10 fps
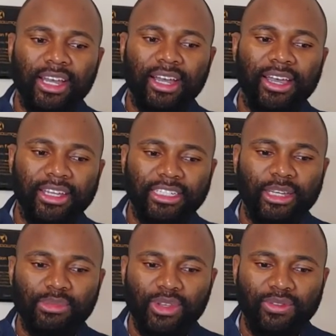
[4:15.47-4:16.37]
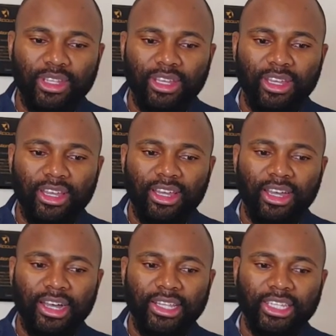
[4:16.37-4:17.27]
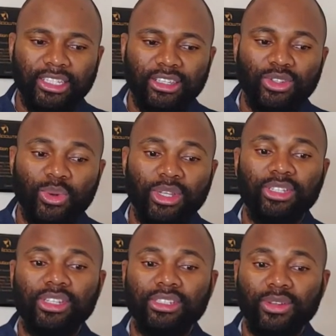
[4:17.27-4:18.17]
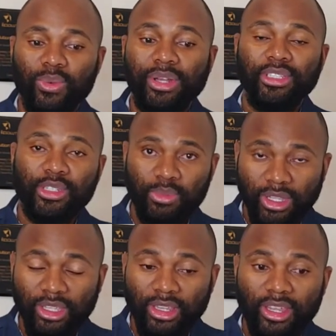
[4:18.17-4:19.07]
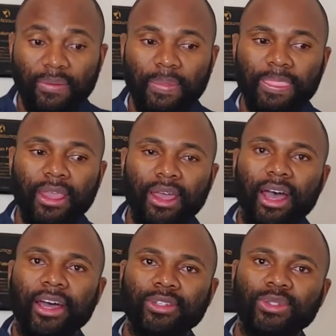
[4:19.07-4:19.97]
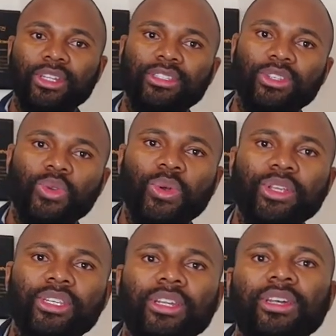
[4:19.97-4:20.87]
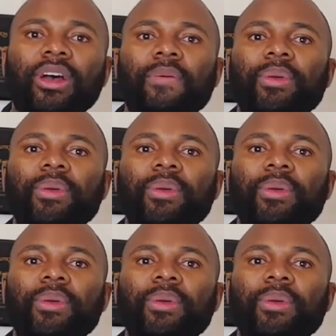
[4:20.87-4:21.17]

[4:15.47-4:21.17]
uh, in terms of the uh, the situations and what is bringing them uh, to that situation.